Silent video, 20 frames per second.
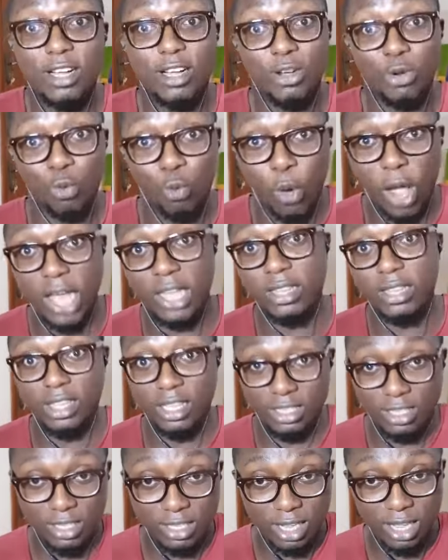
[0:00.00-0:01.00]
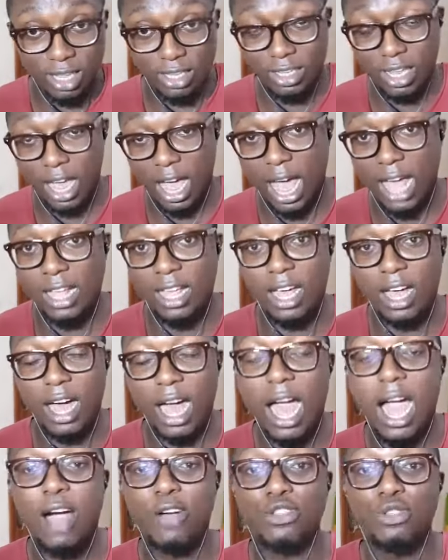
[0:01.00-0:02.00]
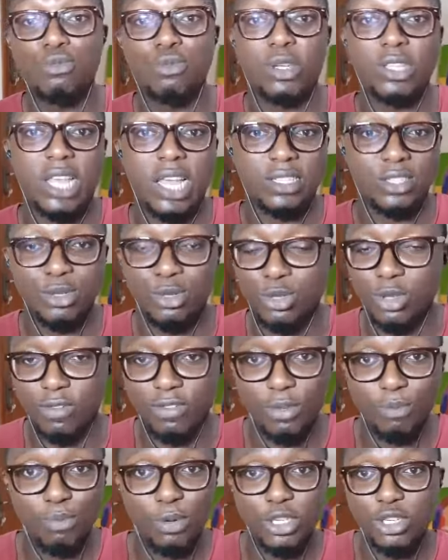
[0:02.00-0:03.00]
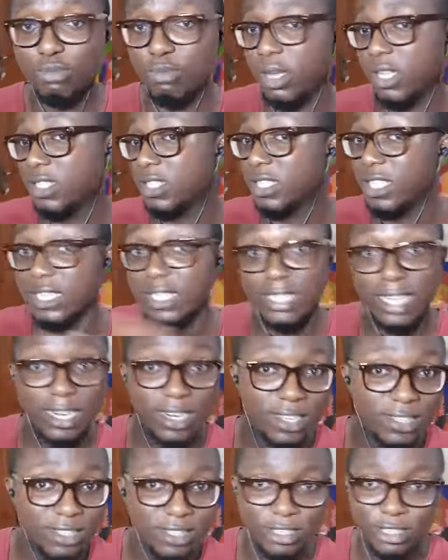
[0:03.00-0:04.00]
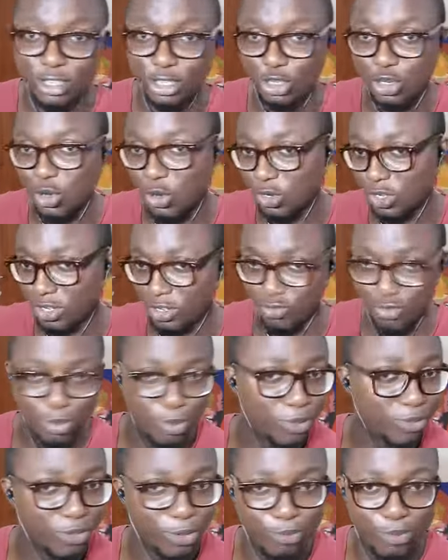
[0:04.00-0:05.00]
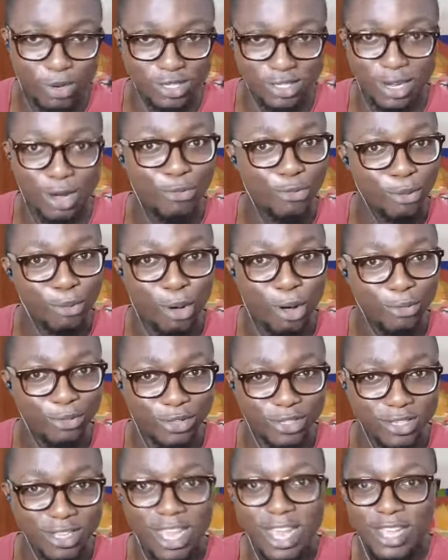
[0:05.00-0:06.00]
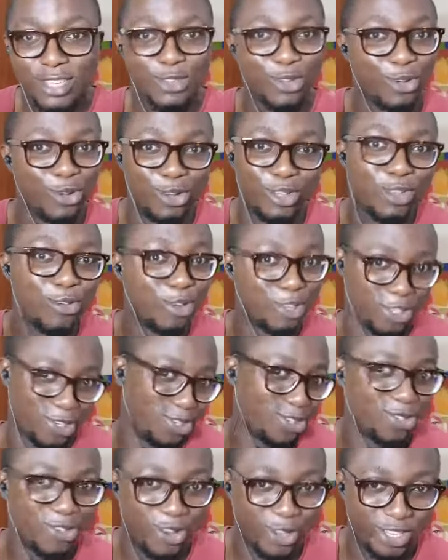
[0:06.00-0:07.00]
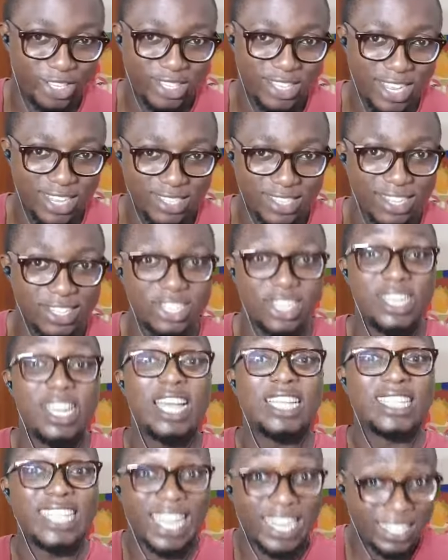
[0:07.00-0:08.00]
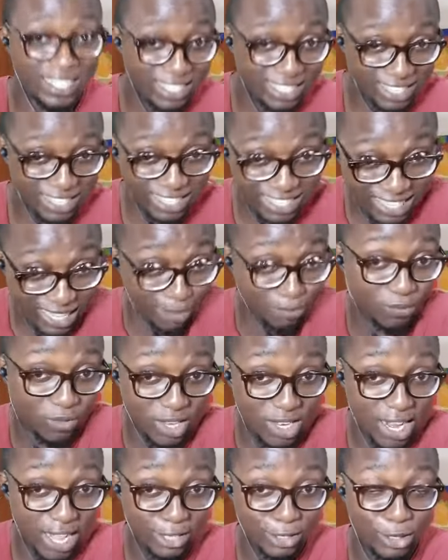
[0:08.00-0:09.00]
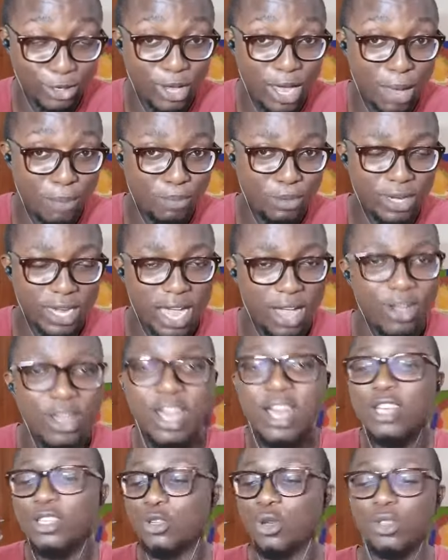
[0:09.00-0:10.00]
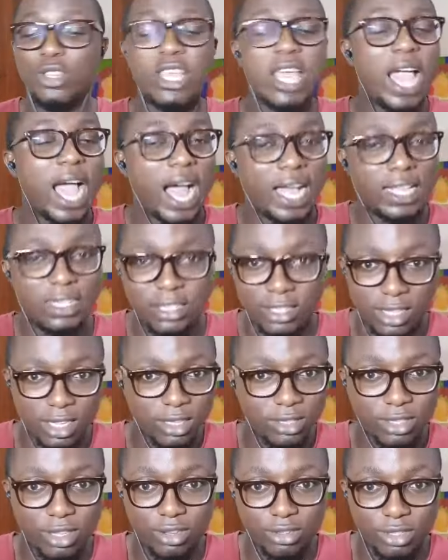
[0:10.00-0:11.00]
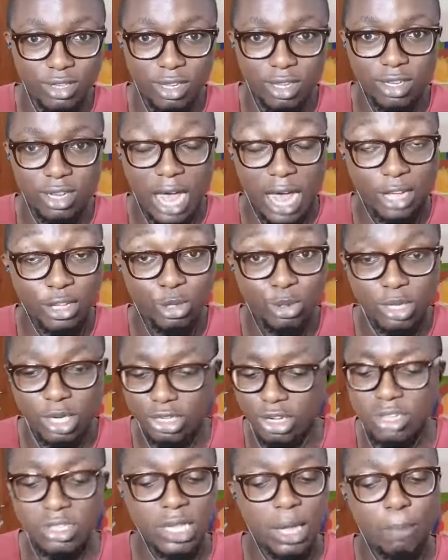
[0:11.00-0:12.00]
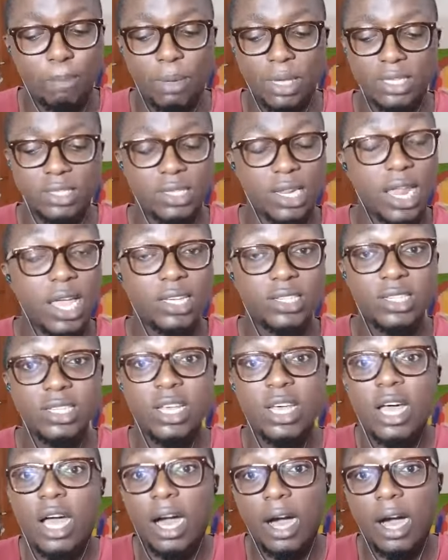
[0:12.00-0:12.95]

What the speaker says: when this House brought the articles of impeachment, the Senate did not remove the president from office. So it was just noise, essentially. And that is the same thing that is going to happen now. So the accusations are baseless.